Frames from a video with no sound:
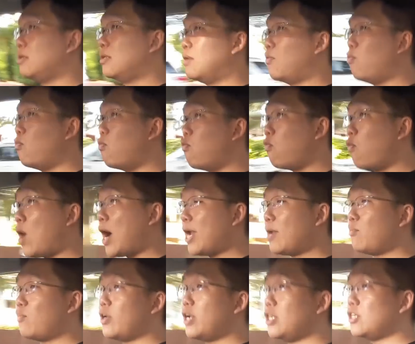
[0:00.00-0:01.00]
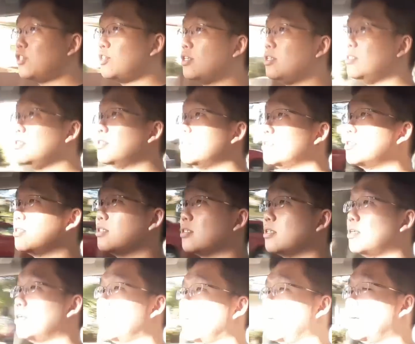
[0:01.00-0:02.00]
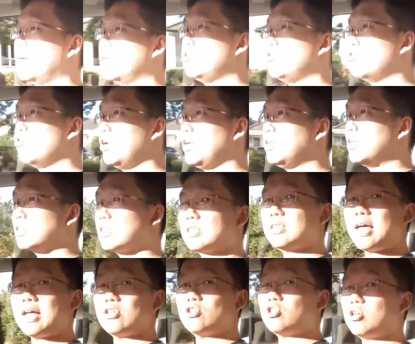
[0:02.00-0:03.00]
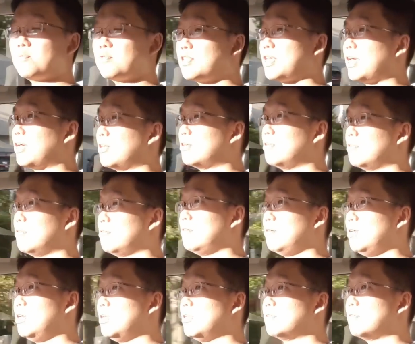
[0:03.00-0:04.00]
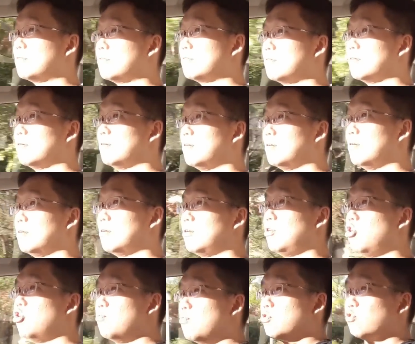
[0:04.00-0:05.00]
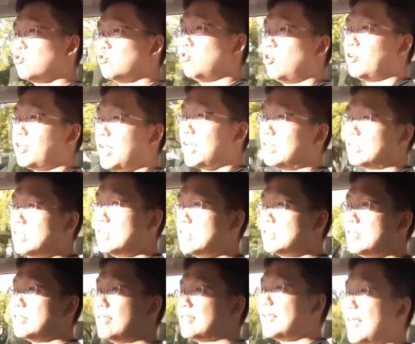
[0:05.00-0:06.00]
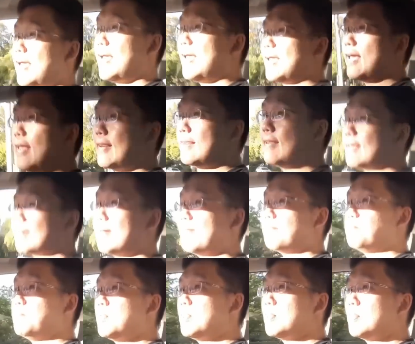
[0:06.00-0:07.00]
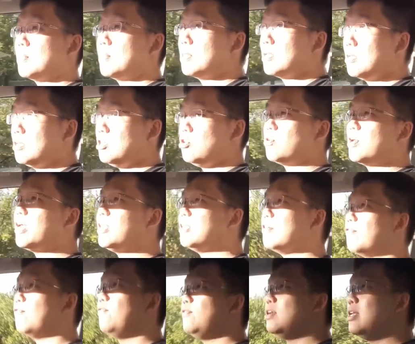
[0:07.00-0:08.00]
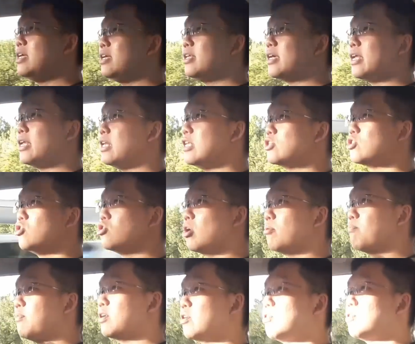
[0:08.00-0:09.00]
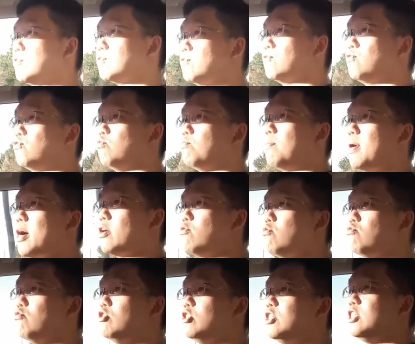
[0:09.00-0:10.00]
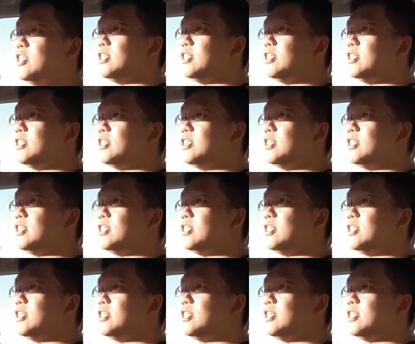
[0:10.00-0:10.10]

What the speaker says: the vibrations during the start-stop cycle is almost non-existent, and you get the feeling that it is not because Subaru